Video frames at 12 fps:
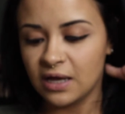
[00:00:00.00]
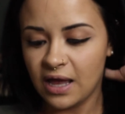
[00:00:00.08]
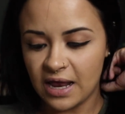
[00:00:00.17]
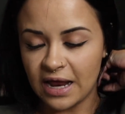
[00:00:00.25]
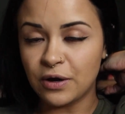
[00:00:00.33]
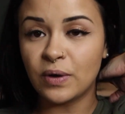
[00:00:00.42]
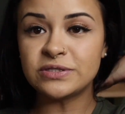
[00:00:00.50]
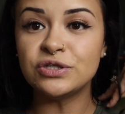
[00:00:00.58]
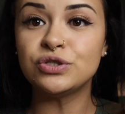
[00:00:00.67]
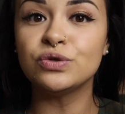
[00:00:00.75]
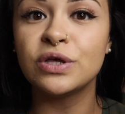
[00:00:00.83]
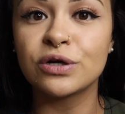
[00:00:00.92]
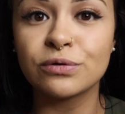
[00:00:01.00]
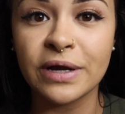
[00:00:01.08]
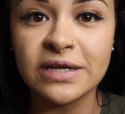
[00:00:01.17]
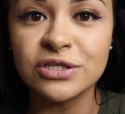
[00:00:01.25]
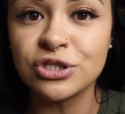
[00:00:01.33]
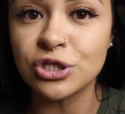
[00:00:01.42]
and I know I didn't do the
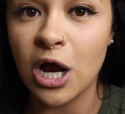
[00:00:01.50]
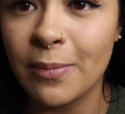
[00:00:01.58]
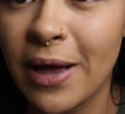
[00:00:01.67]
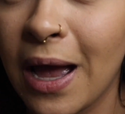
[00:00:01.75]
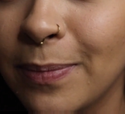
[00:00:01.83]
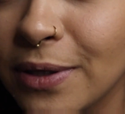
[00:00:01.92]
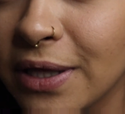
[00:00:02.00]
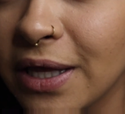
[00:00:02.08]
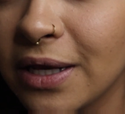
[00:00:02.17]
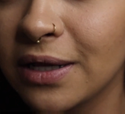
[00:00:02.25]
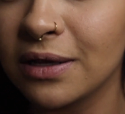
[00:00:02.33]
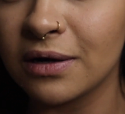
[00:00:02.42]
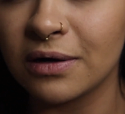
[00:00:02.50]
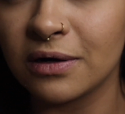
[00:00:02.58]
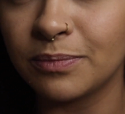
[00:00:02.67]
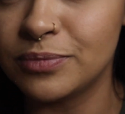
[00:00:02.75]
greatest job applicating or